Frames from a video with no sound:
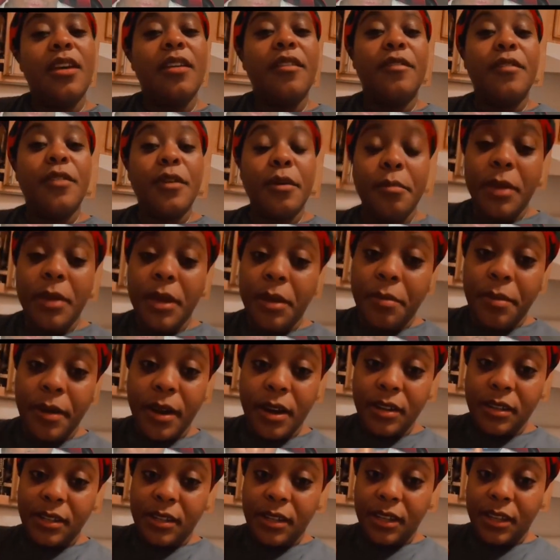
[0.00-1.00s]
me
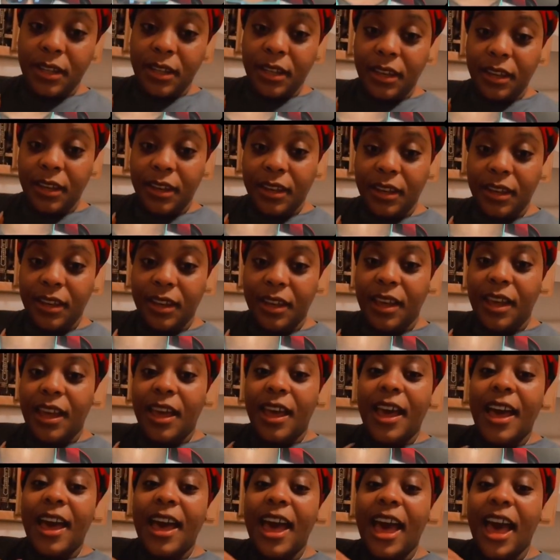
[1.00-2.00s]
personally,
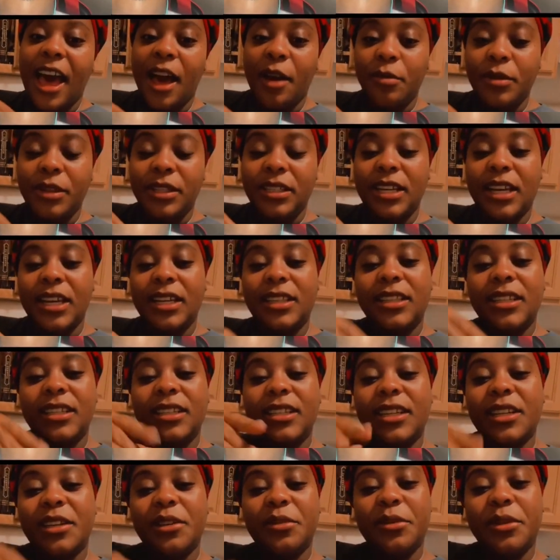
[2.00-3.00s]
I would take the
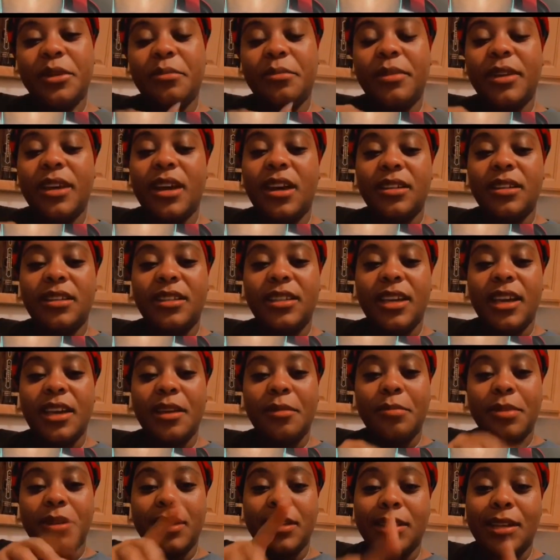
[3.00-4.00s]
dinner with Beyonce
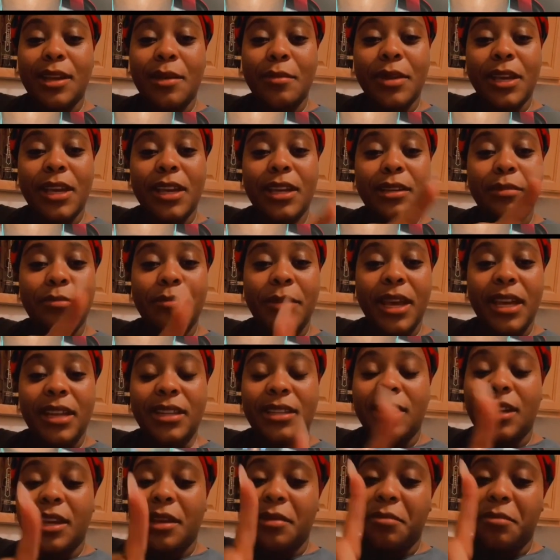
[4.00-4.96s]
because I could make $10